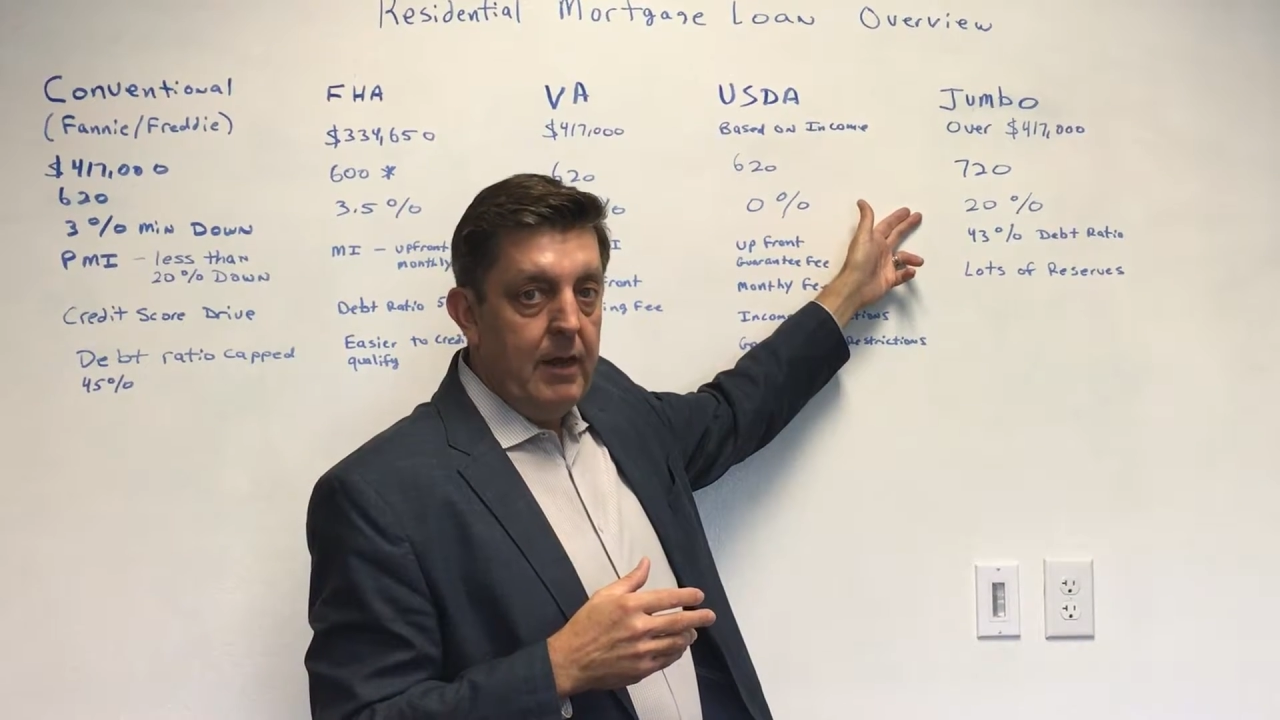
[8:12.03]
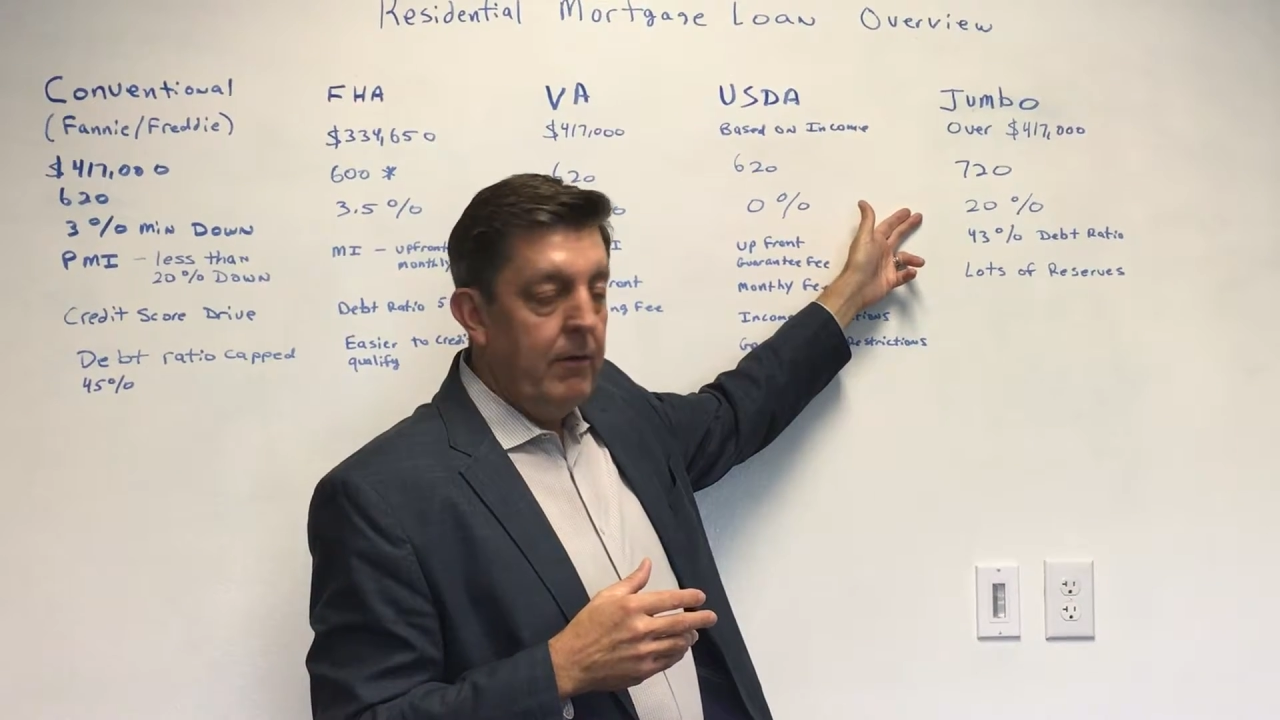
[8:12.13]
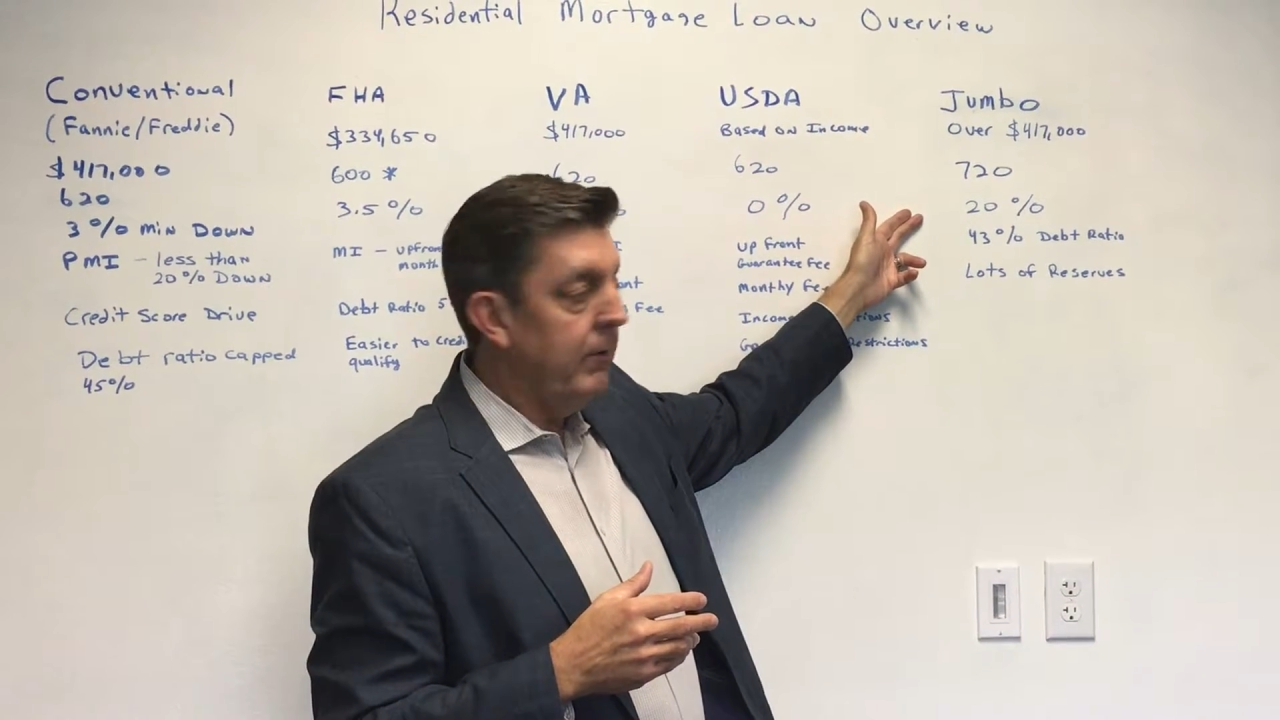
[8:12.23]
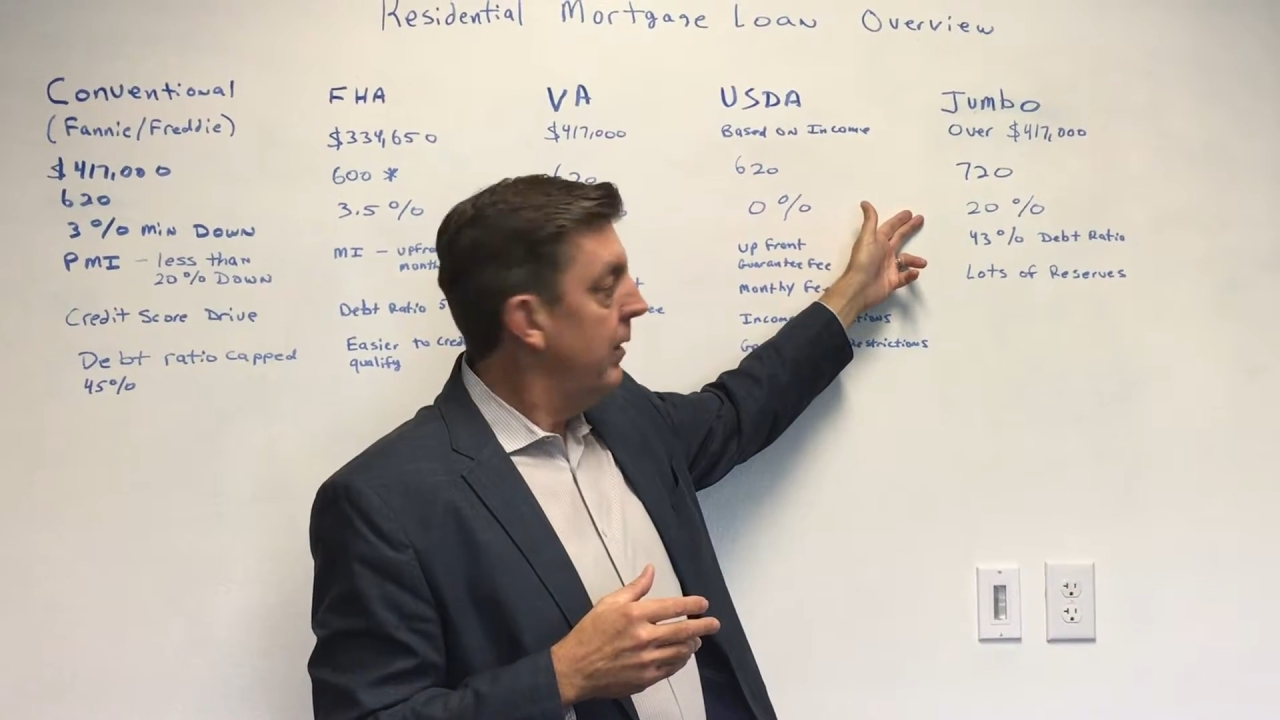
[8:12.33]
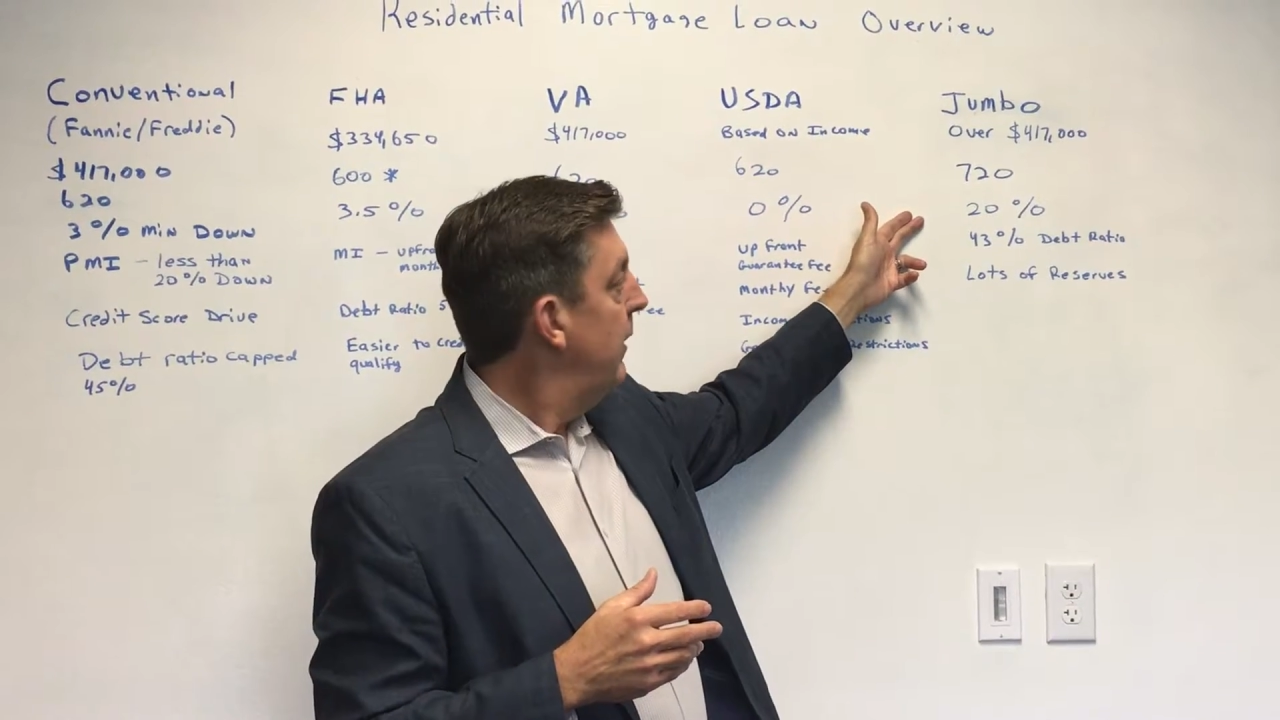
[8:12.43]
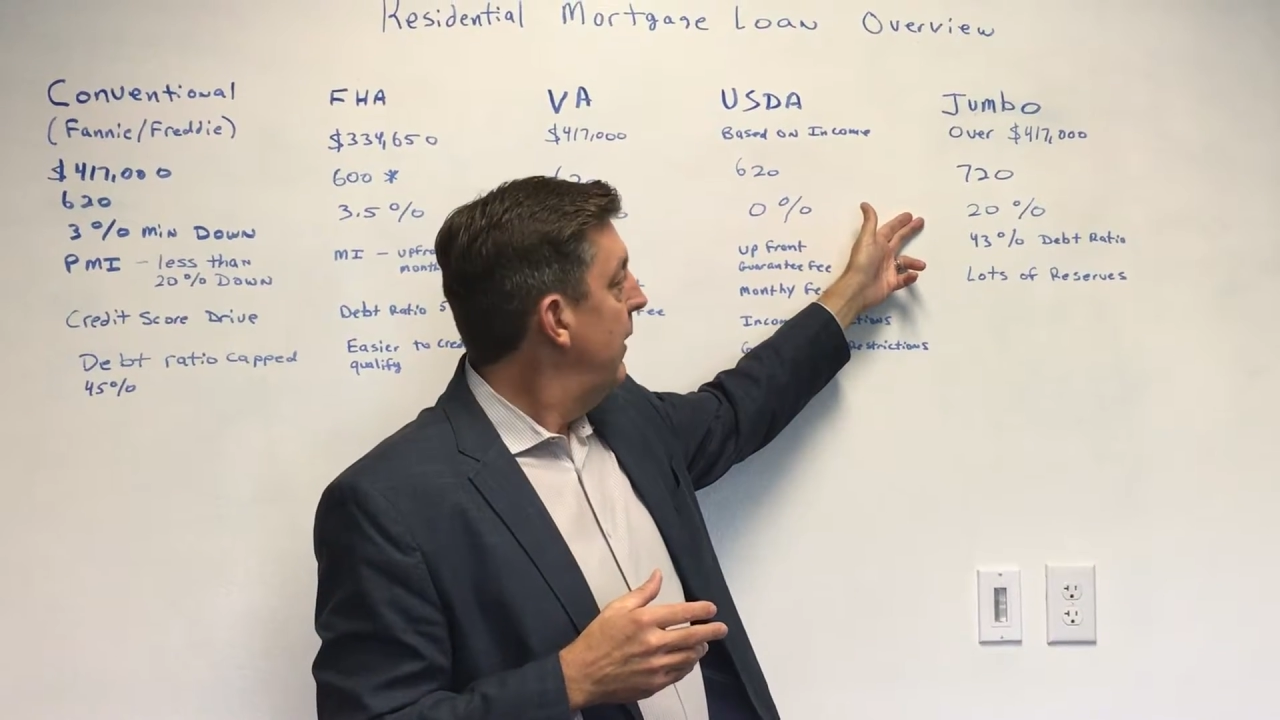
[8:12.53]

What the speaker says: down.